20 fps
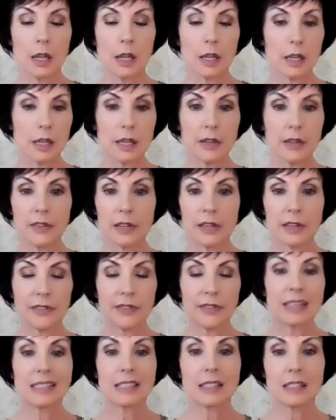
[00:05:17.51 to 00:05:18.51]
even if
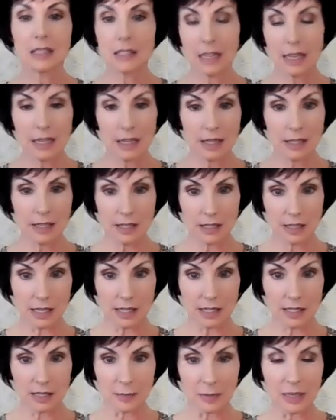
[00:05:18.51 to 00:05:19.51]
they didn't take the
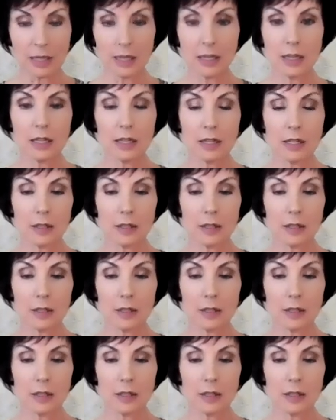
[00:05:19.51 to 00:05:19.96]
assessment,